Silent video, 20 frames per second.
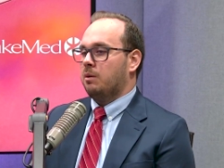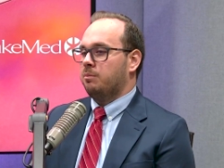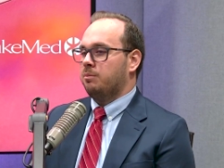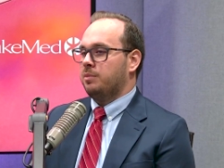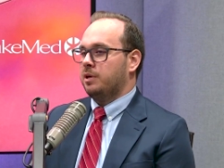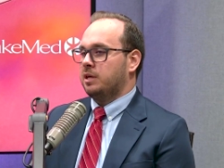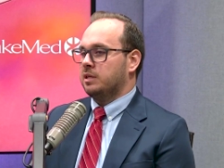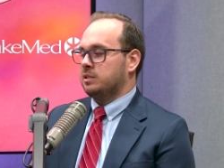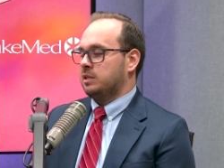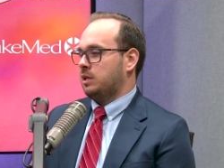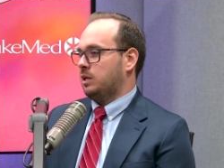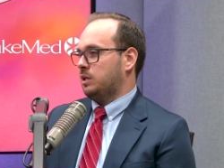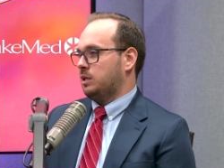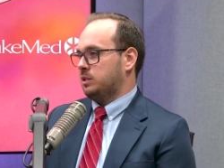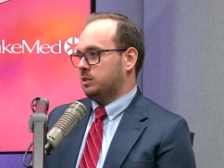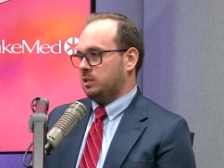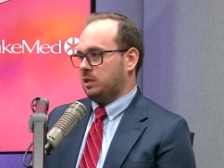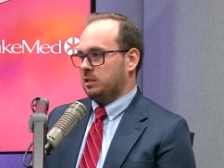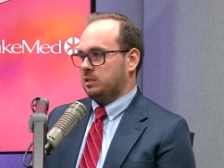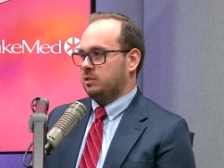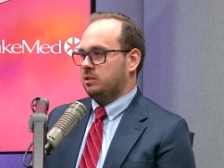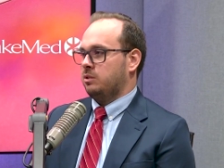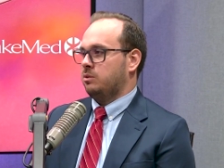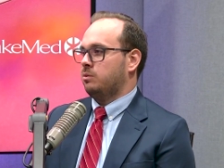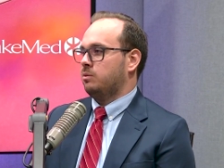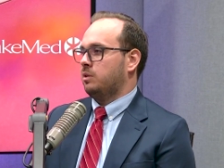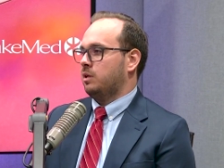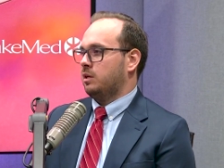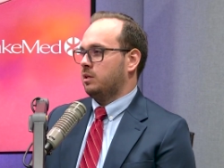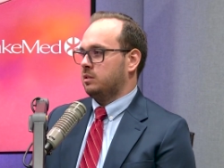because they can assess
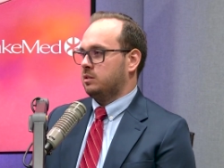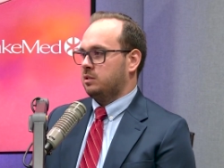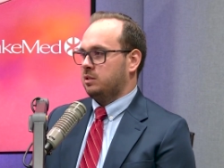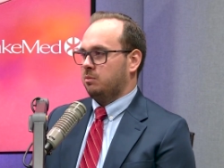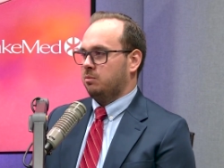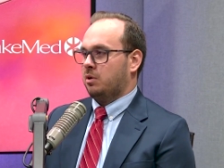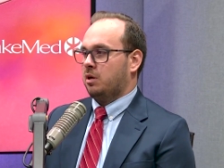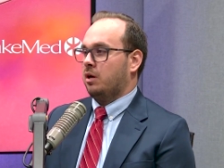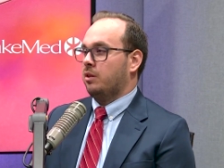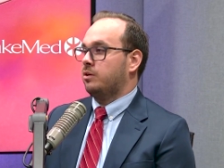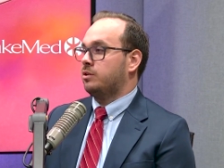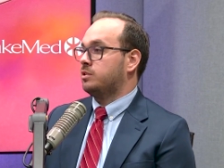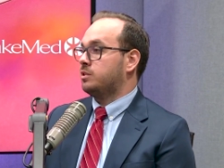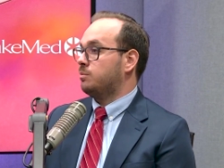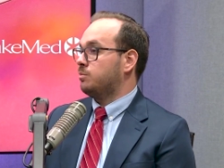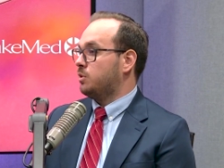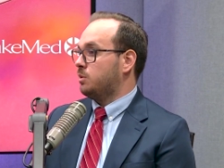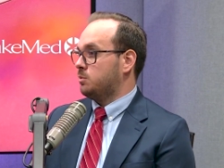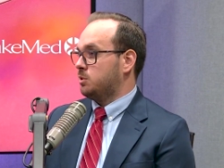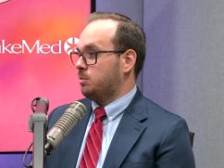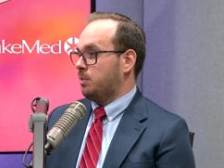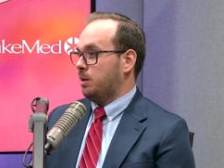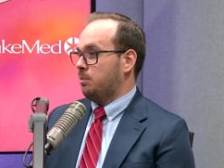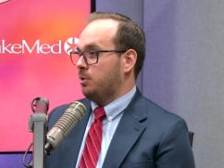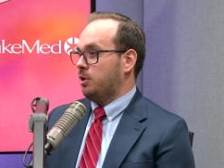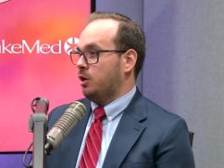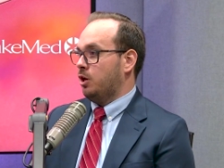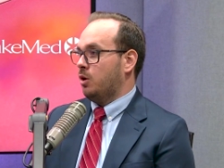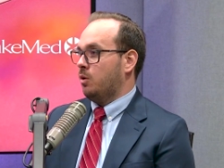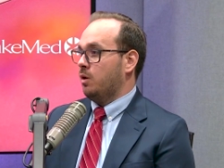you, they can see what other symptoms might
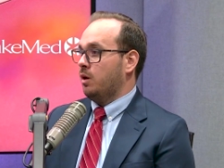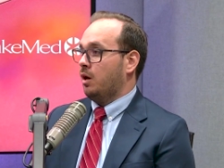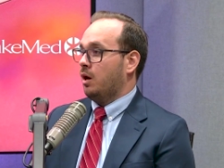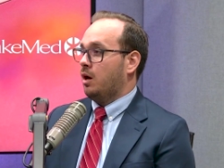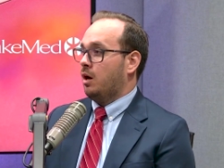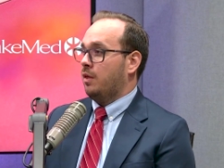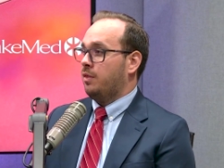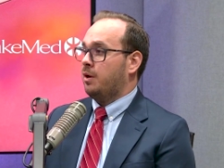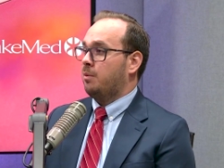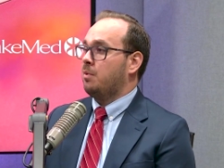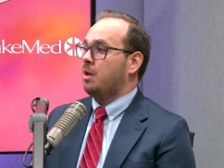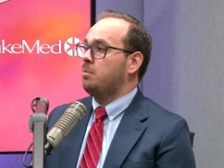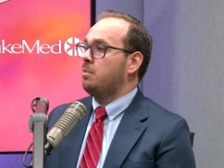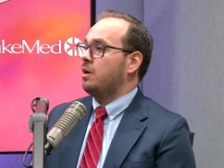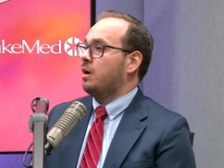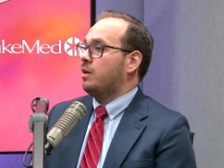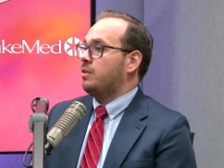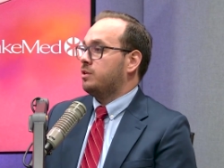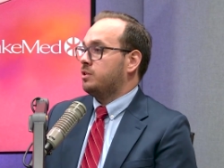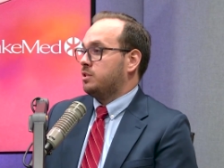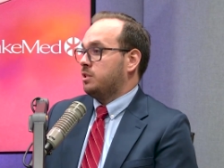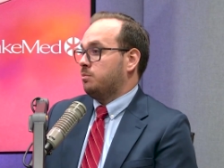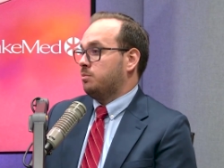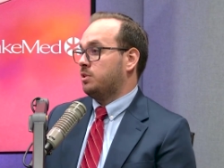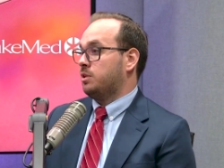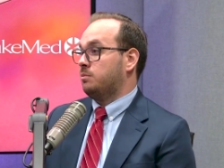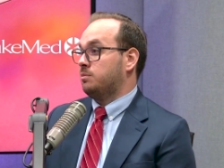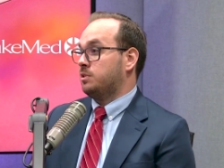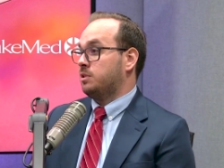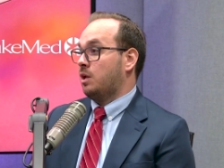be going on. There may be other
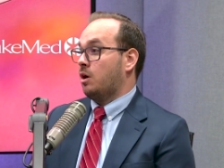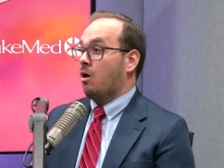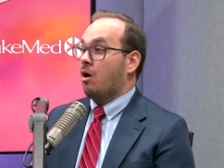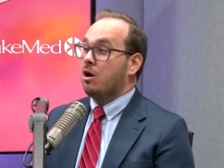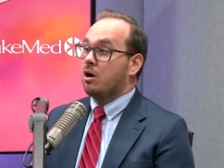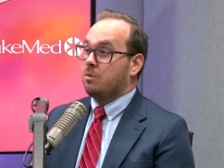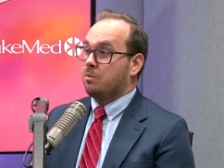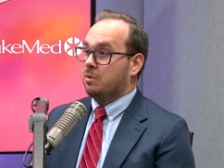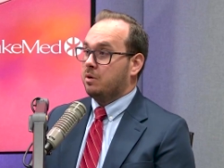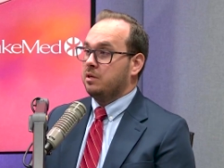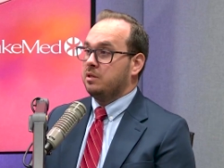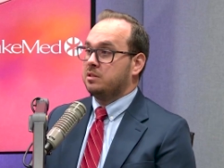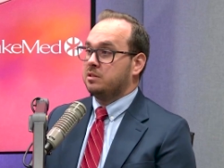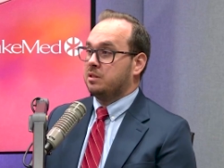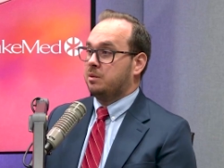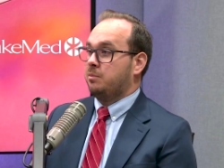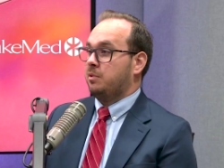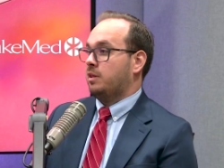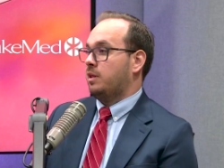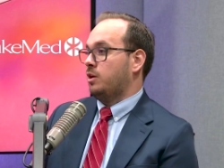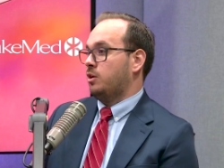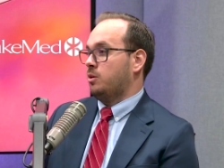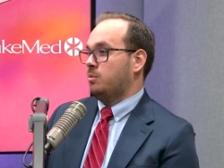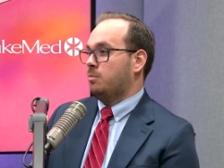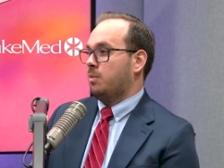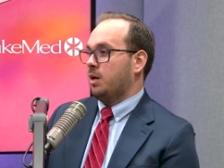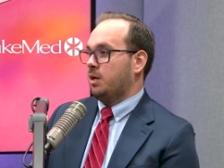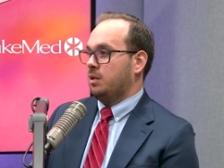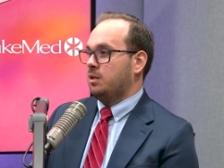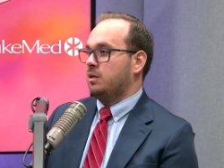symptoms that are worrisome and that you
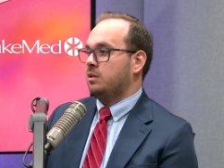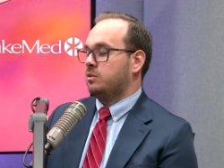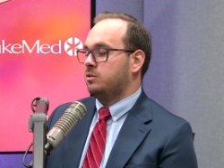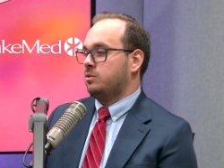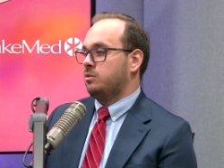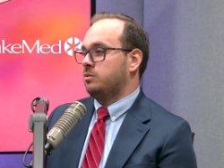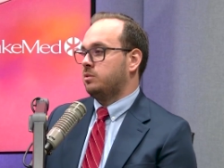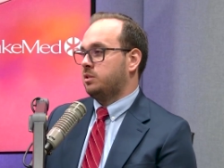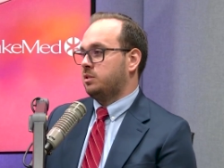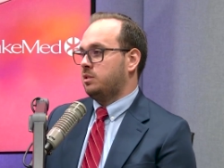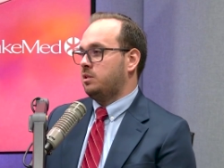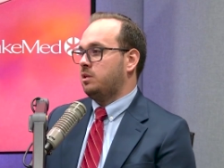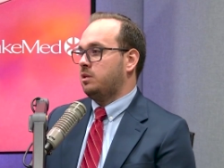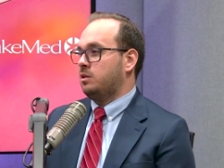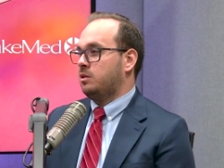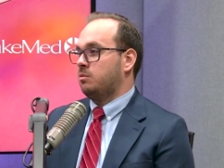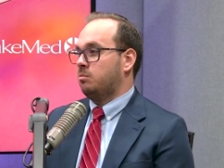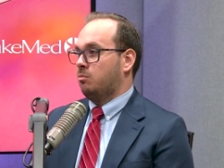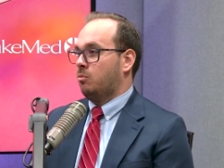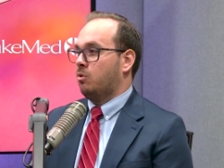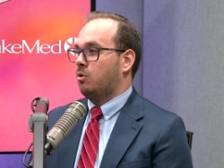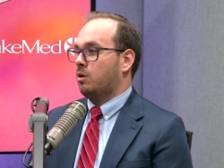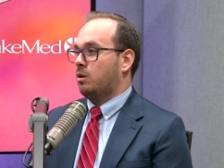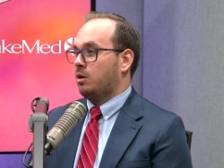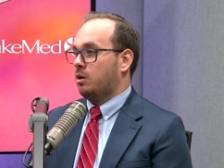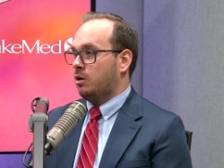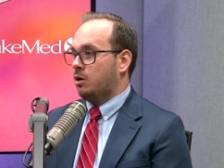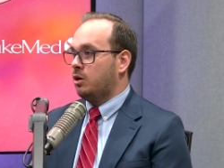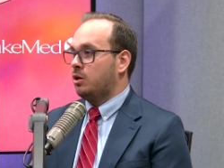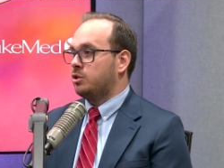might need to seek more
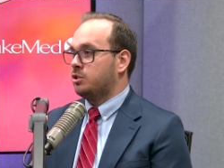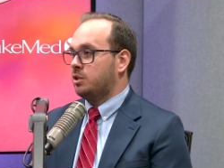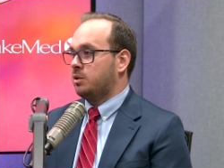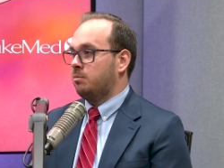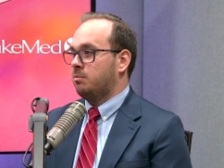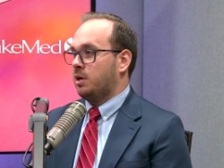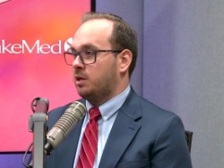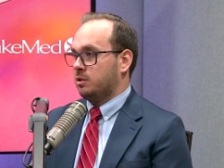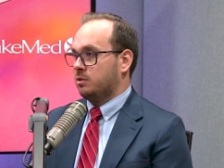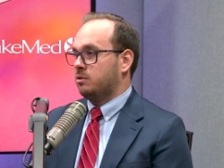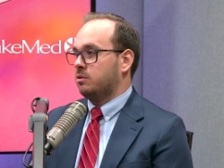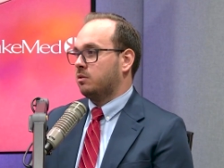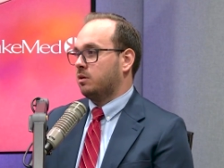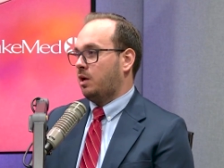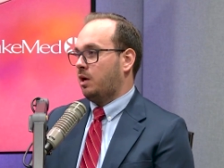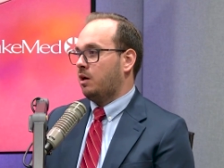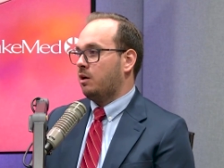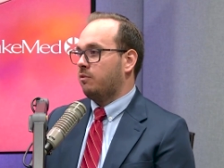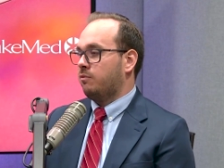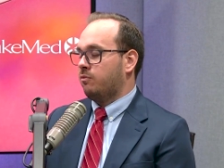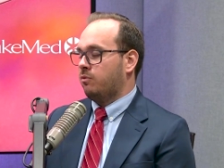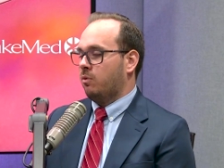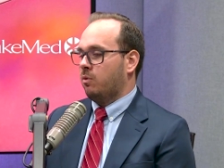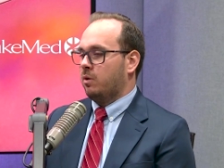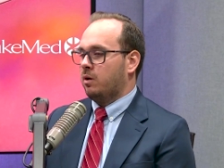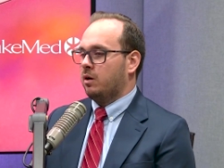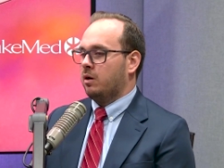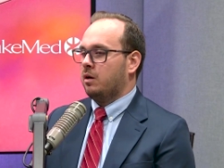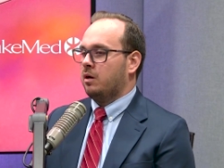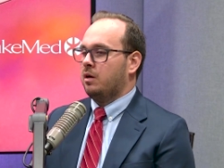urgent medical care
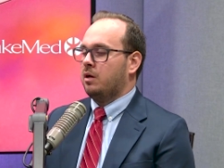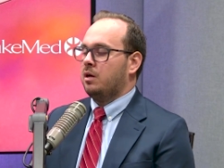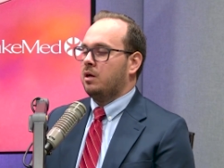for.